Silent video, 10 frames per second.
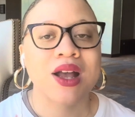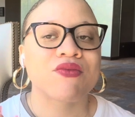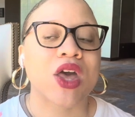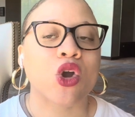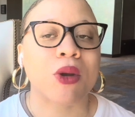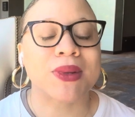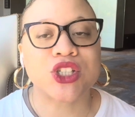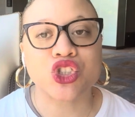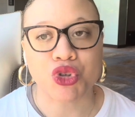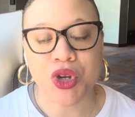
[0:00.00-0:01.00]
They are
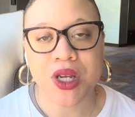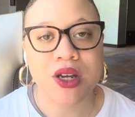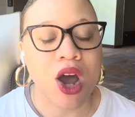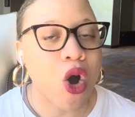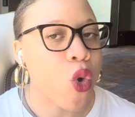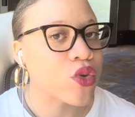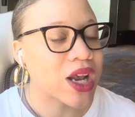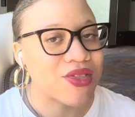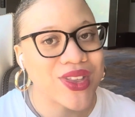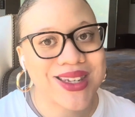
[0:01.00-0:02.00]
mistreated on
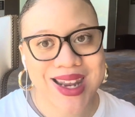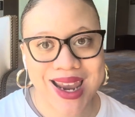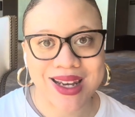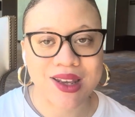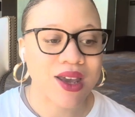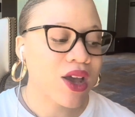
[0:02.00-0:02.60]
the daily,